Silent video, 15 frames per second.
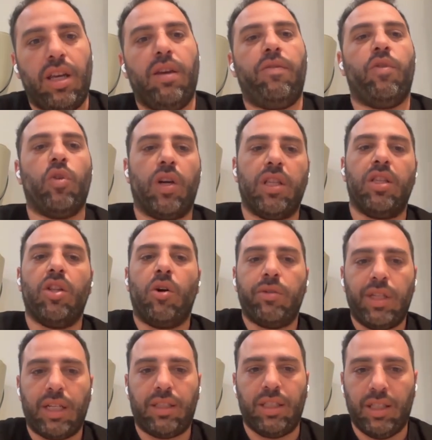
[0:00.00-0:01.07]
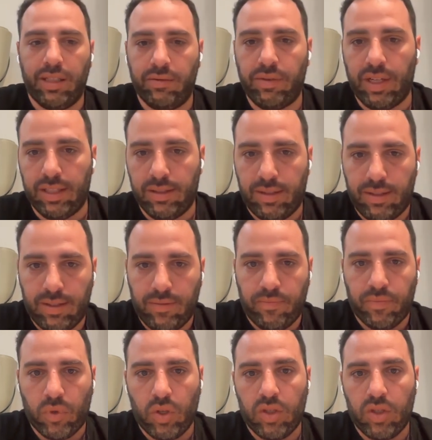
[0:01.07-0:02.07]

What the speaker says: if you had known that in advance.